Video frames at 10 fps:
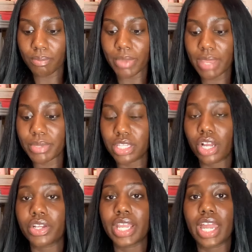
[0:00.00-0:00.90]
may be
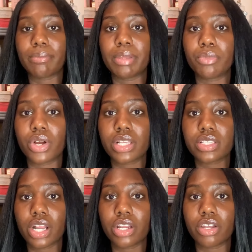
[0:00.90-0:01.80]
learning how to be more
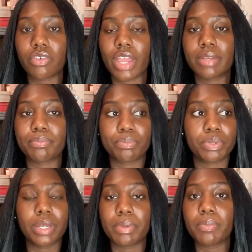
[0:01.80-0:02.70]
assertive and
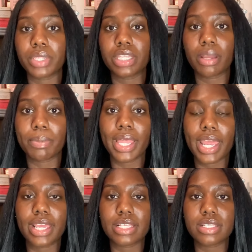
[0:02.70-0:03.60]
put people in their
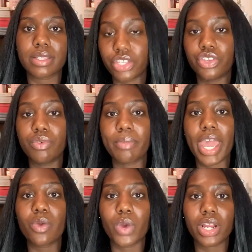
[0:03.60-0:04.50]
place. You
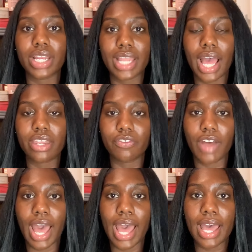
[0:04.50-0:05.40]
may work a
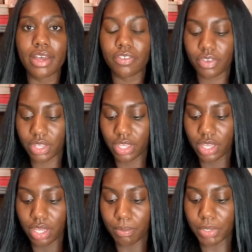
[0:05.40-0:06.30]
9-to-5,
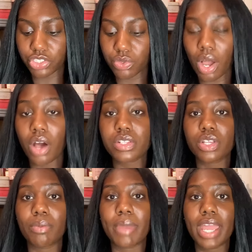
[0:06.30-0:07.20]
but you
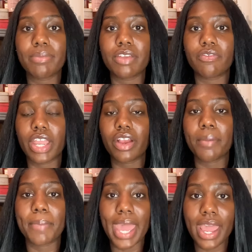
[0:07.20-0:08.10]
also may be
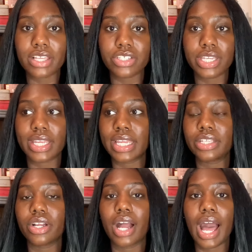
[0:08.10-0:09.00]
very passionate
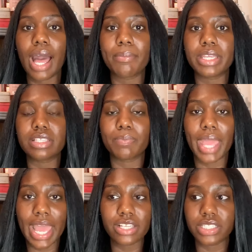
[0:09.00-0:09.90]
in your hobbies,
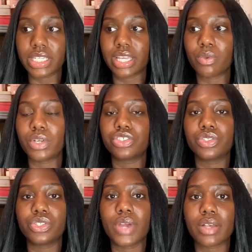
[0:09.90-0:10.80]
passionate in what
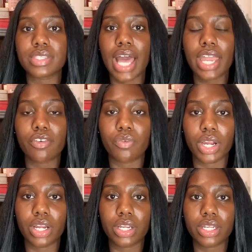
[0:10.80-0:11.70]
you do outside of
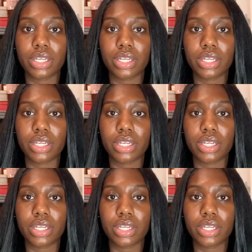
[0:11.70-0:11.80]
work.